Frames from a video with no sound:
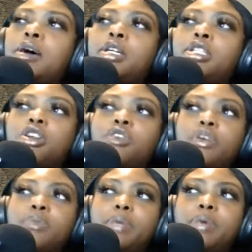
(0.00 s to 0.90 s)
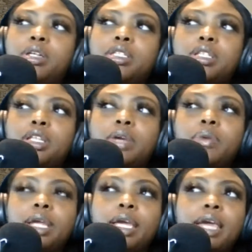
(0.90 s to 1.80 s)
So for me personally,
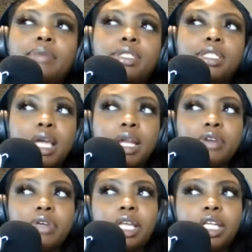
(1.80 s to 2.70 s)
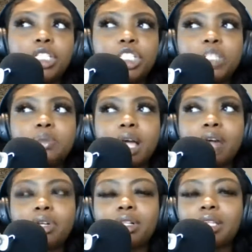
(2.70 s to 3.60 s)
when it came to dating and relationships, I
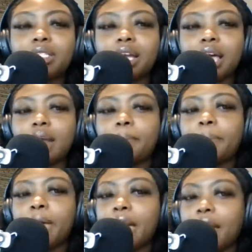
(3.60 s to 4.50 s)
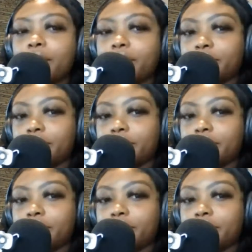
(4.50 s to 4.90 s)
realized that I had a pattern.